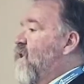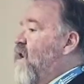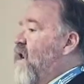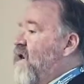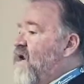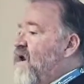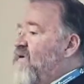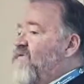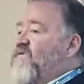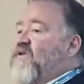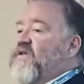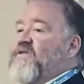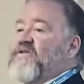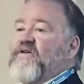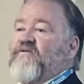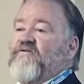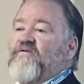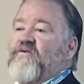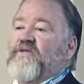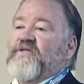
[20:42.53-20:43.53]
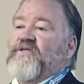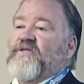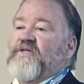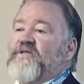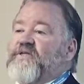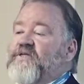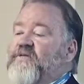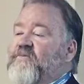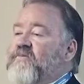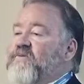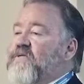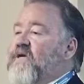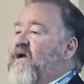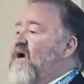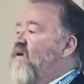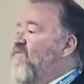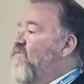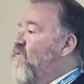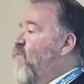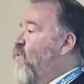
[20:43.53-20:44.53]
I have these different systems. I
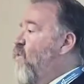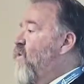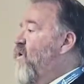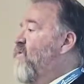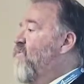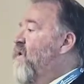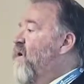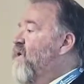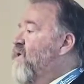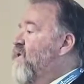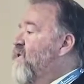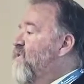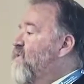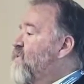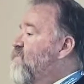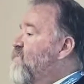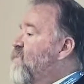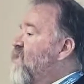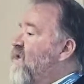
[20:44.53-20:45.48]
have reporting mechanisms.